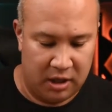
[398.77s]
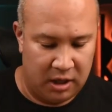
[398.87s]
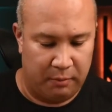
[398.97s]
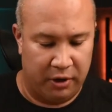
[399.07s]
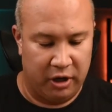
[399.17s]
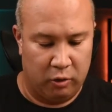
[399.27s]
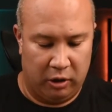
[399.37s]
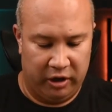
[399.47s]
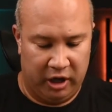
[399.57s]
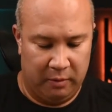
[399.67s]
pretty good
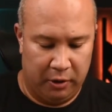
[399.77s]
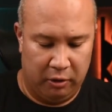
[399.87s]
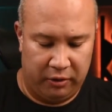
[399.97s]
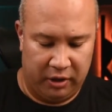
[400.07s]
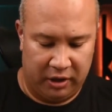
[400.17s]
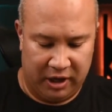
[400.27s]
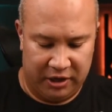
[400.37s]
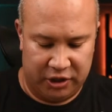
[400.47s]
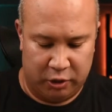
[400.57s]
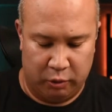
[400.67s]
quality on both. You can kind of
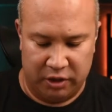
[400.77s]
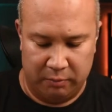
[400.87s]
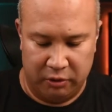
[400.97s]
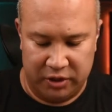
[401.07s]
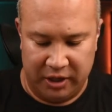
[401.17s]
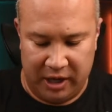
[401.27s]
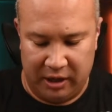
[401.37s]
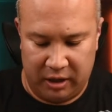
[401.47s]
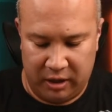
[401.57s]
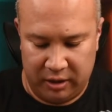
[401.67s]
squish them both
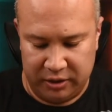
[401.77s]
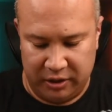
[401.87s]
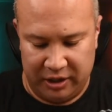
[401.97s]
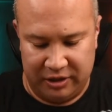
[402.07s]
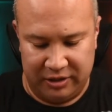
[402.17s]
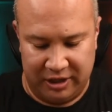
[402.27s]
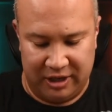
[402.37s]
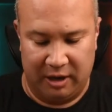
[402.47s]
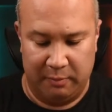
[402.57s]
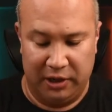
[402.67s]
together so that they
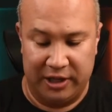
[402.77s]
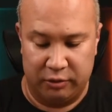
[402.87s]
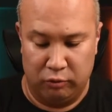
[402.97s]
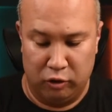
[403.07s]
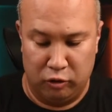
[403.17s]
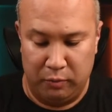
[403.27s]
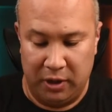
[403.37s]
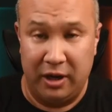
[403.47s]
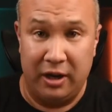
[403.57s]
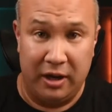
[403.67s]
take up less
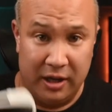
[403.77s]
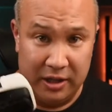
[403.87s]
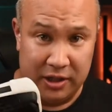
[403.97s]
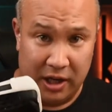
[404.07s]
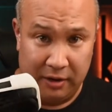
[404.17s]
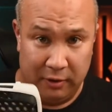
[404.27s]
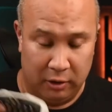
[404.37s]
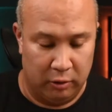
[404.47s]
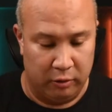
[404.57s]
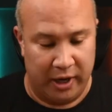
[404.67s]
room inside of your
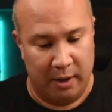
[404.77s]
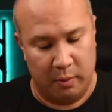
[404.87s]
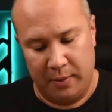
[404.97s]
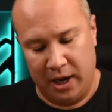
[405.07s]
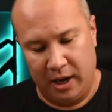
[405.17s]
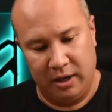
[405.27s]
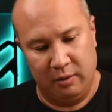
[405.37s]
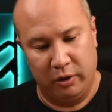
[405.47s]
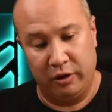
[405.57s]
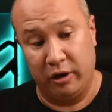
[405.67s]
little camera bag,
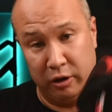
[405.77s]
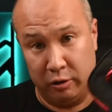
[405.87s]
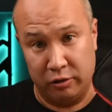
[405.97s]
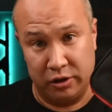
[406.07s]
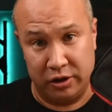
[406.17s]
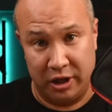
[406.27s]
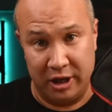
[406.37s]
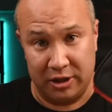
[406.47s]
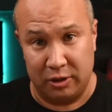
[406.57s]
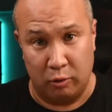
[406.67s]
whether you're going to use
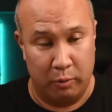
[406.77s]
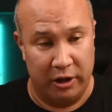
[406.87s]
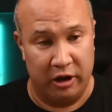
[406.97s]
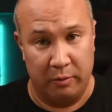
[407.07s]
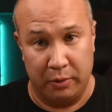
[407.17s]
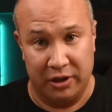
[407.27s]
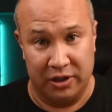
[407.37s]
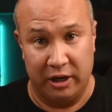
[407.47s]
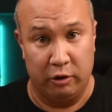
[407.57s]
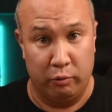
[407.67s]
this or whether you're going to put it
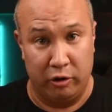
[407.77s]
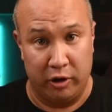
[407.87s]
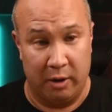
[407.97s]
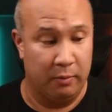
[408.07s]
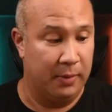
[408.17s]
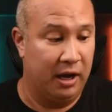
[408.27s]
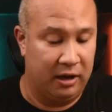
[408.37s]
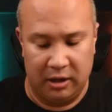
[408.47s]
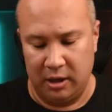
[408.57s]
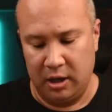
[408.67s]
inside your real camera
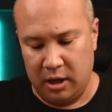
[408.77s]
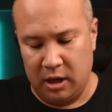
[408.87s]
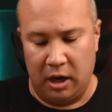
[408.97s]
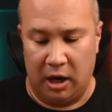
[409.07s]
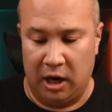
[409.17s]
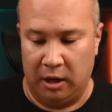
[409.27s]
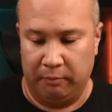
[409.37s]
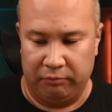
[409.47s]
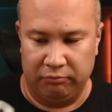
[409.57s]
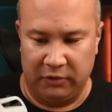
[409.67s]
bag.
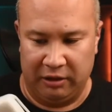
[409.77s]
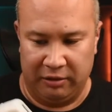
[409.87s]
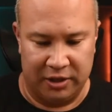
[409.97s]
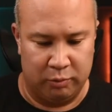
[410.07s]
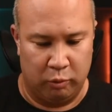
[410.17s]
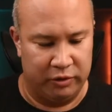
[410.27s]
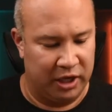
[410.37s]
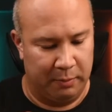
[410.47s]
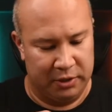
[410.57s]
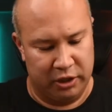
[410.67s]
Like this won't take
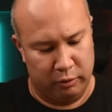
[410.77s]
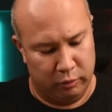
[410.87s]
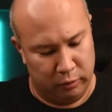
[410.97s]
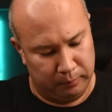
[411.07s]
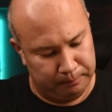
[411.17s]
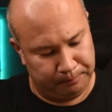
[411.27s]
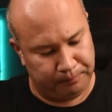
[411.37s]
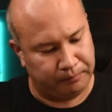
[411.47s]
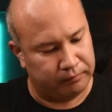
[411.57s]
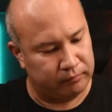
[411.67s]
up a ton of room.
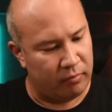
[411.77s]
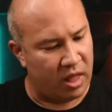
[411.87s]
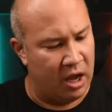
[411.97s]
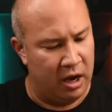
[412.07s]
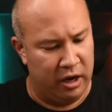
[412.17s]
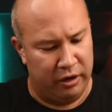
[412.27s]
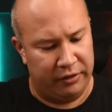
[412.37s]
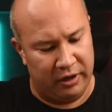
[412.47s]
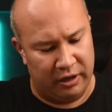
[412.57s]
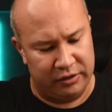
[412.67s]

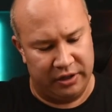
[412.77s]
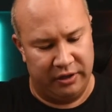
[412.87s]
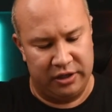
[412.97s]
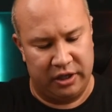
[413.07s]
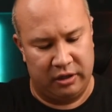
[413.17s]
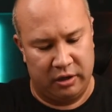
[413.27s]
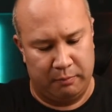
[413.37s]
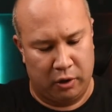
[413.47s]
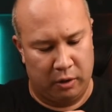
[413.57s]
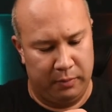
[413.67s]
Nothing else in this
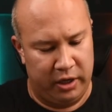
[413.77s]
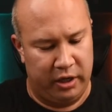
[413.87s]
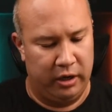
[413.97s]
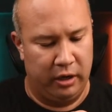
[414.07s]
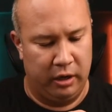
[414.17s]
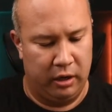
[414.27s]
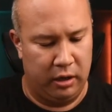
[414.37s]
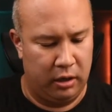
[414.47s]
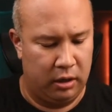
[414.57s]
compartment here.